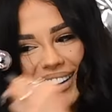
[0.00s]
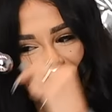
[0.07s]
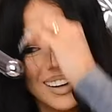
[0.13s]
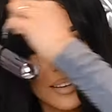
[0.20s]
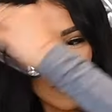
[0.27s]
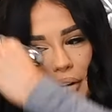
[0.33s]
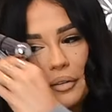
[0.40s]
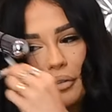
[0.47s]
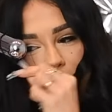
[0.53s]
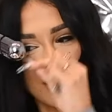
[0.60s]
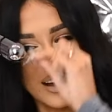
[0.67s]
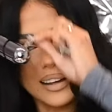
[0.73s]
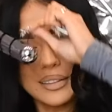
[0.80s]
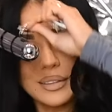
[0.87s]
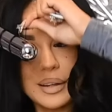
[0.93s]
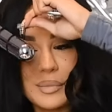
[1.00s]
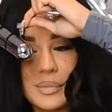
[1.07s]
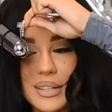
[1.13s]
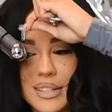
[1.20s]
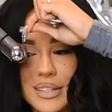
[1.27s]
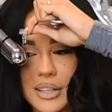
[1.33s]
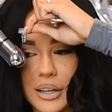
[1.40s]
It's like find them,
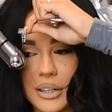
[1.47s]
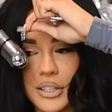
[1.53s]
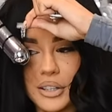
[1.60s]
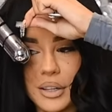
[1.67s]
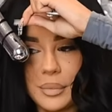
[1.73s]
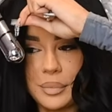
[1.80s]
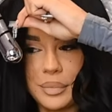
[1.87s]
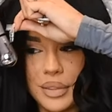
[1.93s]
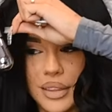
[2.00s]
search them.